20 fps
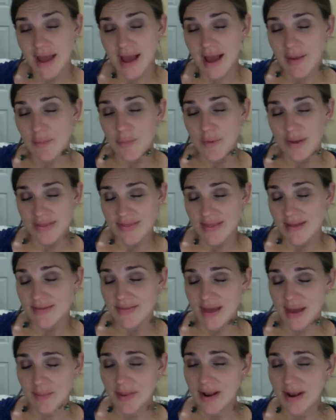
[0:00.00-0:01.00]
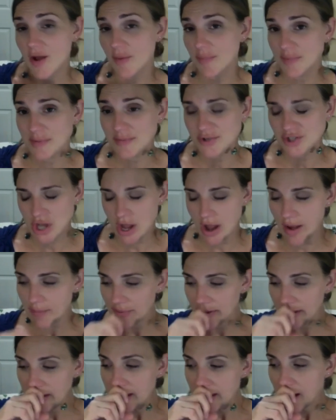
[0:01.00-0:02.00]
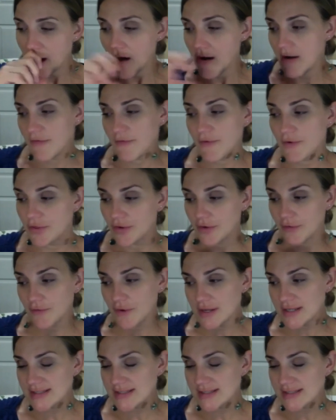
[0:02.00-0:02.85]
them and help them shop for their free stuff.